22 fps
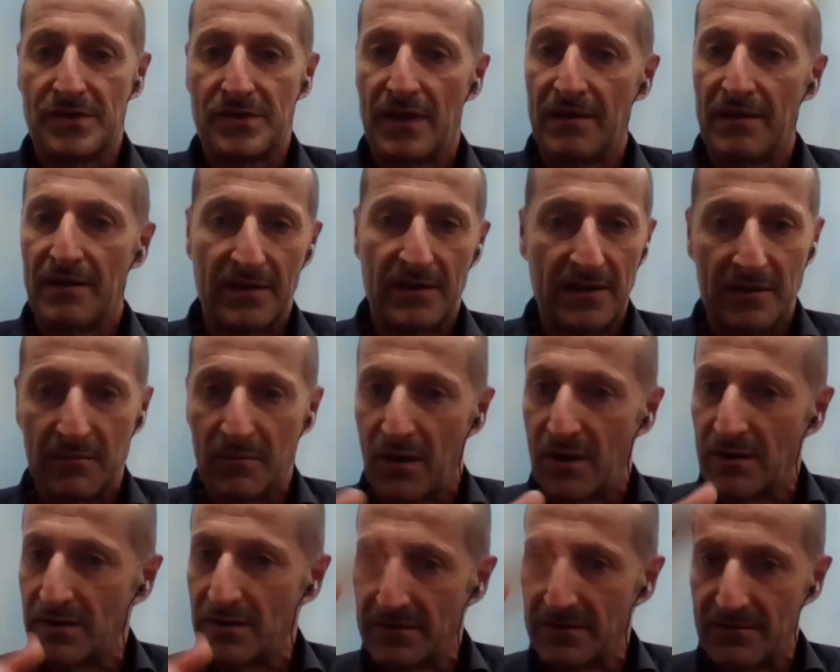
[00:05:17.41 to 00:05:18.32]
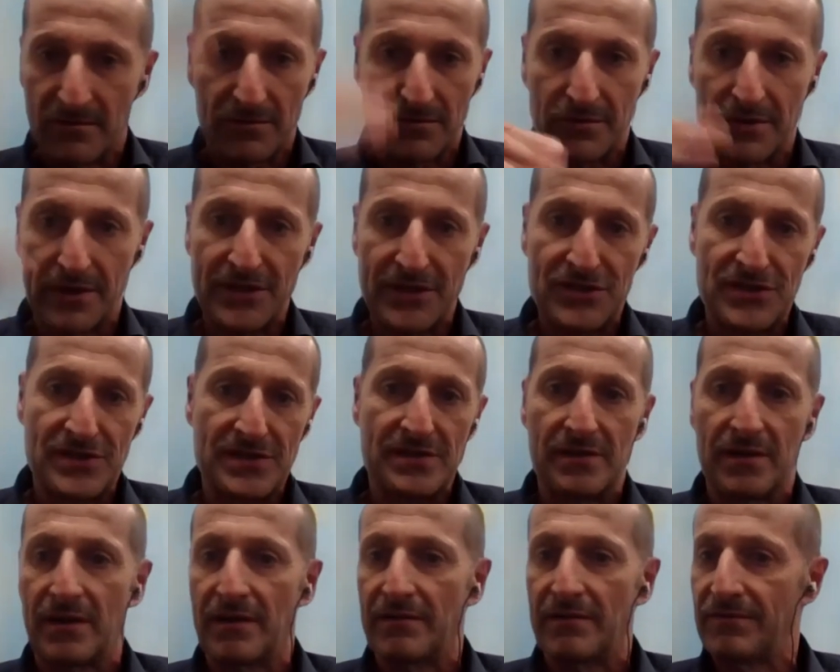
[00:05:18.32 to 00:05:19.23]
you have the demand fluctuations,
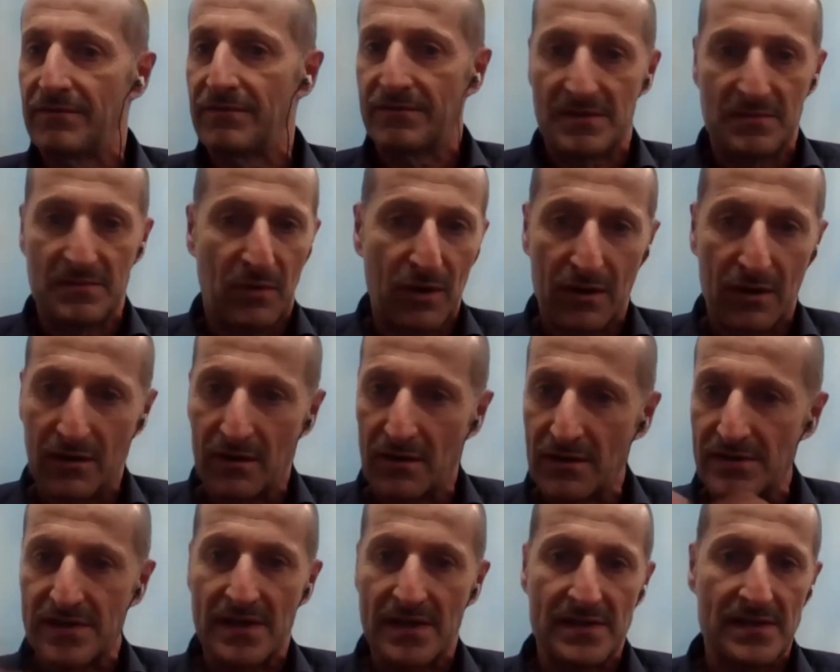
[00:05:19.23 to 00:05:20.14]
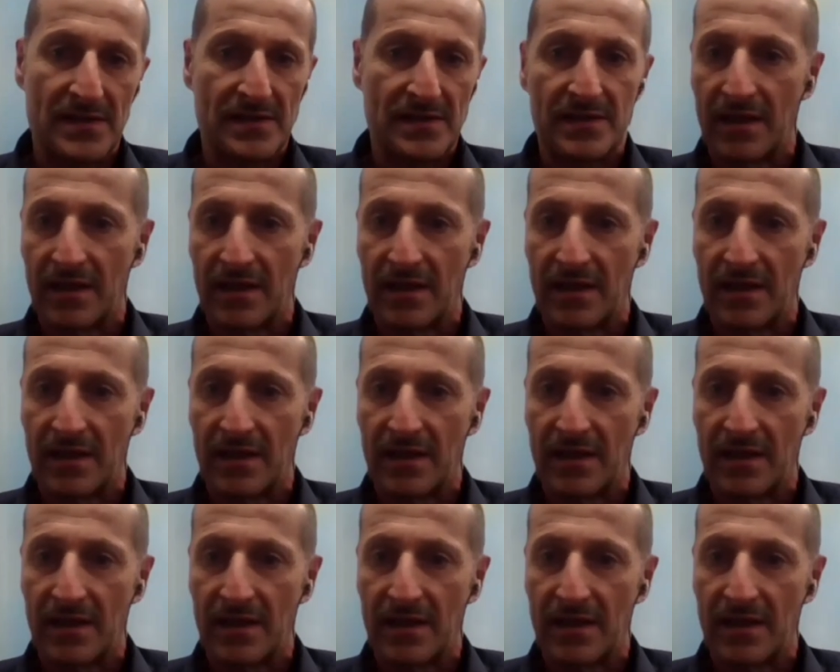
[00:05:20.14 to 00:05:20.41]
you have small lot sizes